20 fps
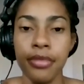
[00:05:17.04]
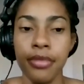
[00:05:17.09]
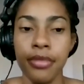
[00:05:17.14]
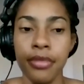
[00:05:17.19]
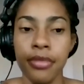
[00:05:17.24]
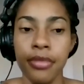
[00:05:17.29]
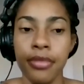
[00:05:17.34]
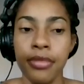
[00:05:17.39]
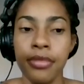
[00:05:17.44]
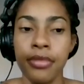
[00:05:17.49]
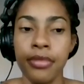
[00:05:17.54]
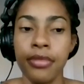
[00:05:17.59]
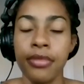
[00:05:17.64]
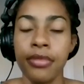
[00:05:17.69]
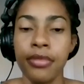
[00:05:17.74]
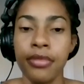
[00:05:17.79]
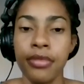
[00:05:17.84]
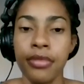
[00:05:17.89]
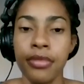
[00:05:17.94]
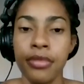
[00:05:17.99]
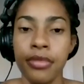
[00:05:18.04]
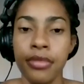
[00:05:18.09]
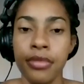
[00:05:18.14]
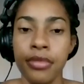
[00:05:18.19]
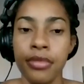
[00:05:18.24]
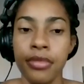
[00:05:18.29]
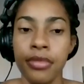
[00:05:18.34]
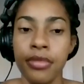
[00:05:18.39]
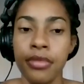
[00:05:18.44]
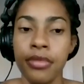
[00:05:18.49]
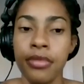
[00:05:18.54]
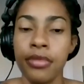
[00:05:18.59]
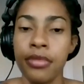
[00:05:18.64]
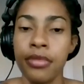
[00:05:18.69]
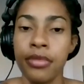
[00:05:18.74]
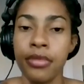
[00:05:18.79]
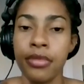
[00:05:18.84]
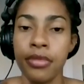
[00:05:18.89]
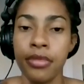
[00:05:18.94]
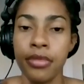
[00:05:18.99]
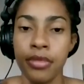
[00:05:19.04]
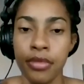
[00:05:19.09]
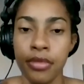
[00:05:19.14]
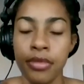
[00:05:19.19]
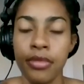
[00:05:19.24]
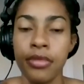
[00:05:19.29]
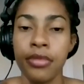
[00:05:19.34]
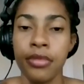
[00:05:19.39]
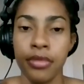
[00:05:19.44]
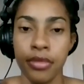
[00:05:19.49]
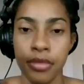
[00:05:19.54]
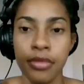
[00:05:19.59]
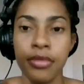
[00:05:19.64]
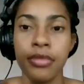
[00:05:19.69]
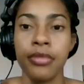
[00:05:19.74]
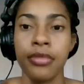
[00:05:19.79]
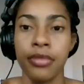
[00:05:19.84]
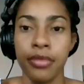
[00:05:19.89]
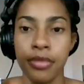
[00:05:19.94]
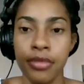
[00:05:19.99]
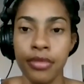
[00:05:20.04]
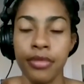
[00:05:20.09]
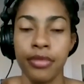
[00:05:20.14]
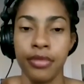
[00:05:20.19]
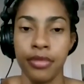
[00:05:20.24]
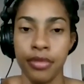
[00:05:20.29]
[no speech]